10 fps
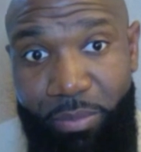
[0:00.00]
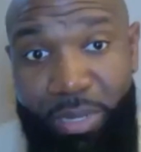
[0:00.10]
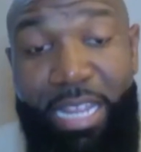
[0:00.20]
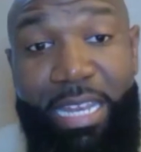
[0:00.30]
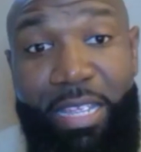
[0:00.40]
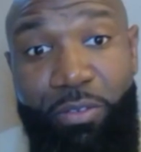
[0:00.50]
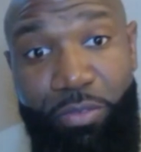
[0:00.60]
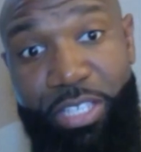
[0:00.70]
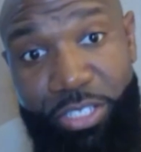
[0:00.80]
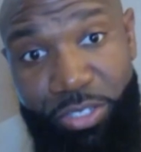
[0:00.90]
But they need
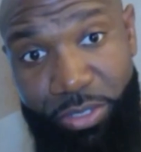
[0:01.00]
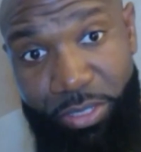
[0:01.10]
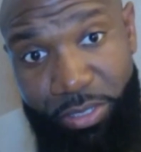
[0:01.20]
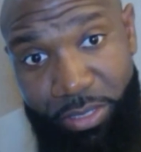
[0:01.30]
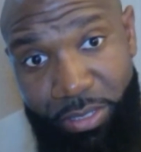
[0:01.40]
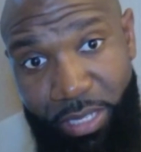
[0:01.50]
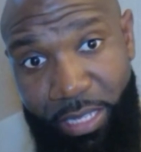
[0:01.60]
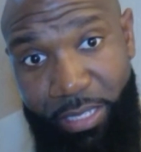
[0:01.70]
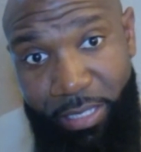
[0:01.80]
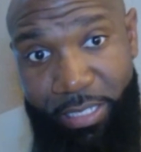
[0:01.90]
resources
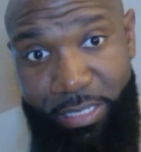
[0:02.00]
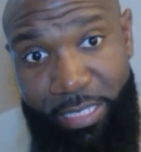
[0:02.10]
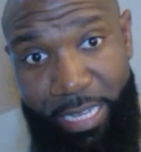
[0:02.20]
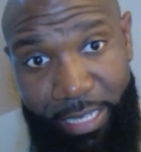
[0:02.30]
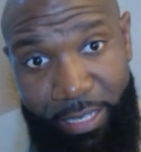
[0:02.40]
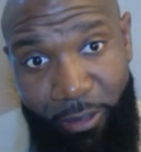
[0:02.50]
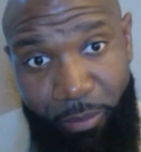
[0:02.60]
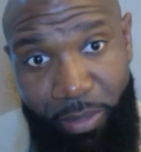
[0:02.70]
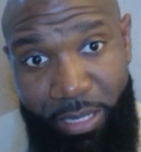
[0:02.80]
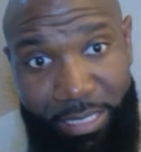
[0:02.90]
and things that can come in,